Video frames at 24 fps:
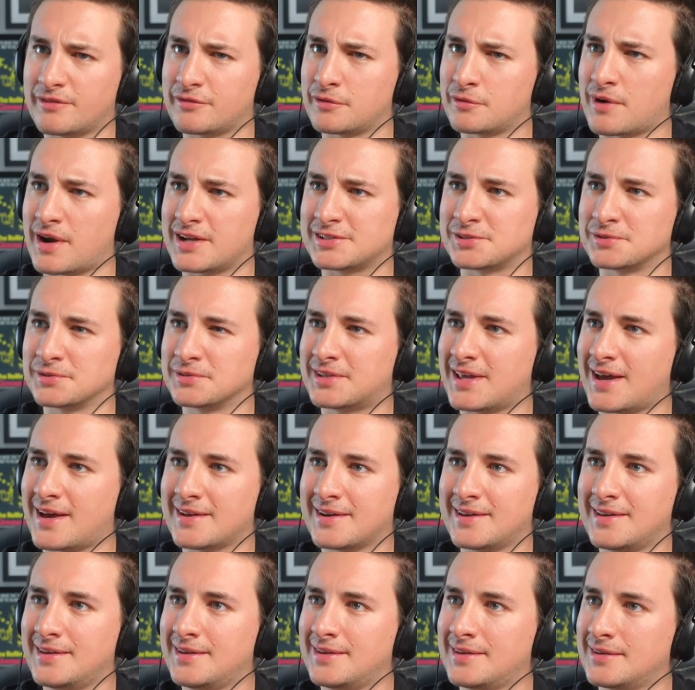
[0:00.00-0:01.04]
wrestle
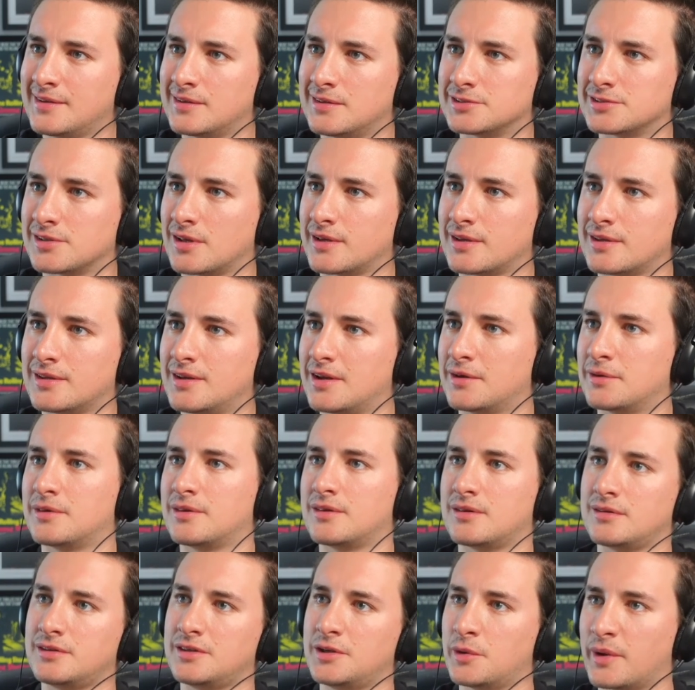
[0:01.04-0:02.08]
Danny as like you know
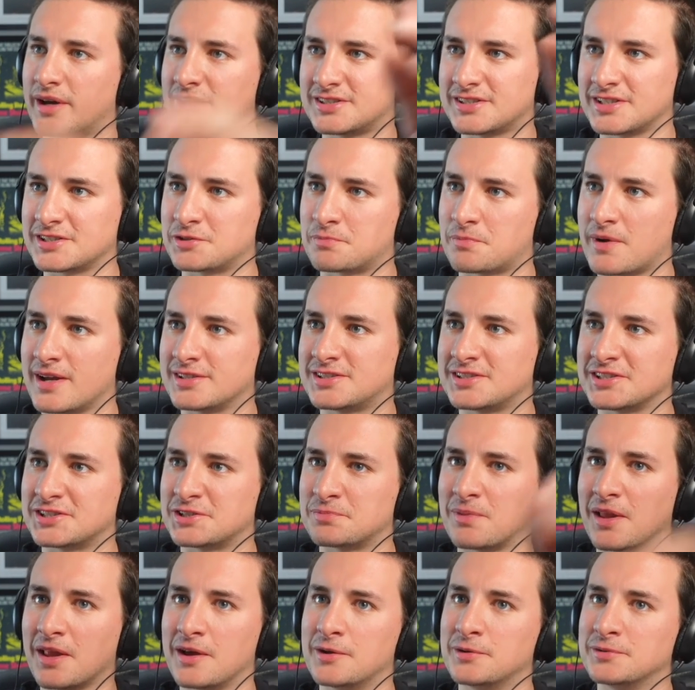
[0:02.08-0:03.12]
the U.S. Express
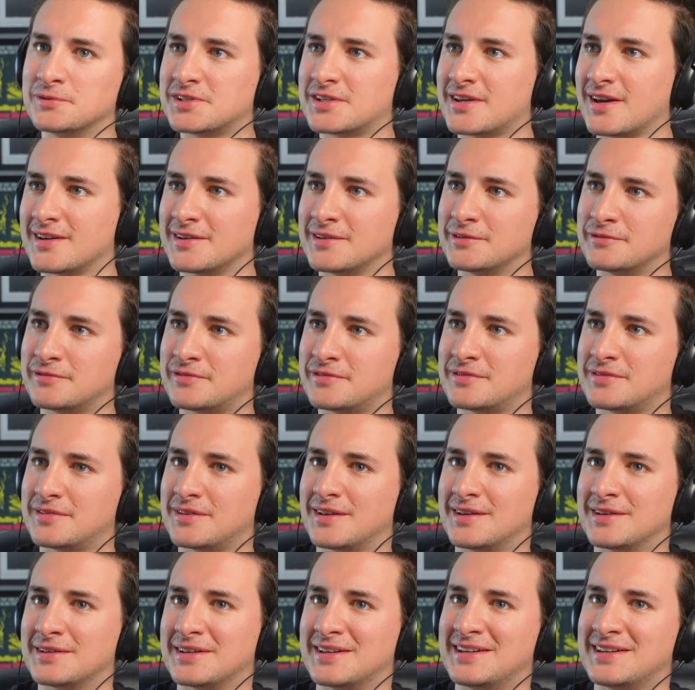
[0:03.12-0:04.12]
explodes kind of like